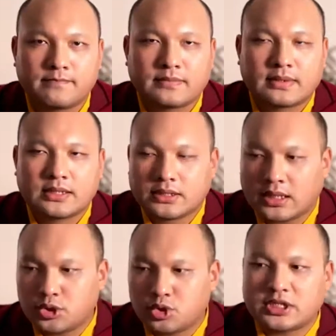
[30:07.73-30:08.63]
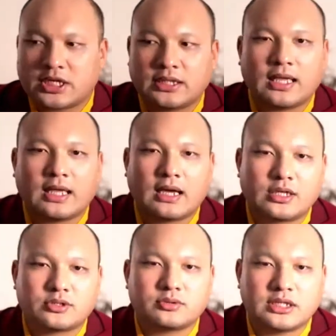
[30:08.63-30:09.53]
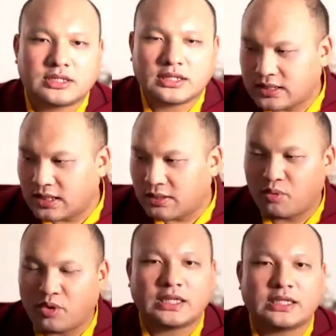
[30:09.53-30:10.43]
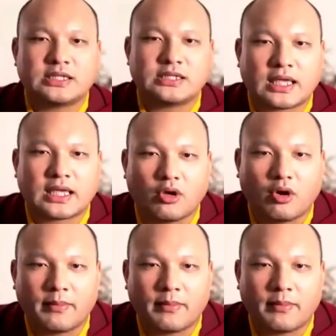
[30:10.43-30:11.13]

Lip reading: And so it was really, it had gotten really tough. And so